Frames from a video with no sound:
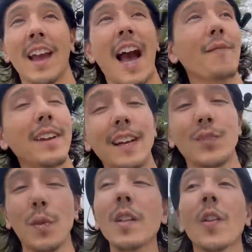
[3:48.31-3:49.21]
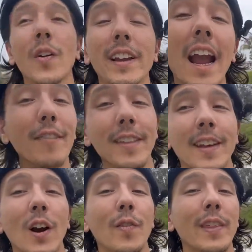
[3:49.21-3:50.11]
I mean, I swear learning
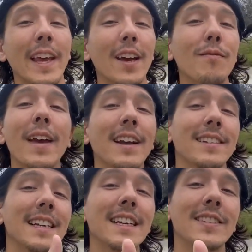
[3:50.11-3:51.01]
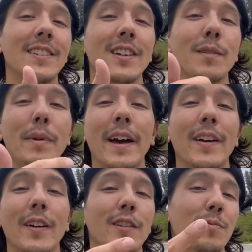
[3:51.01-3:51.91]
everything over the hip makes it easier,
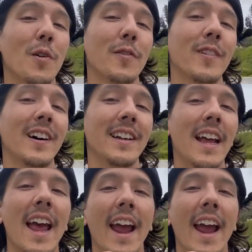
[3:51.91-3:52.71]
better, it's more fun.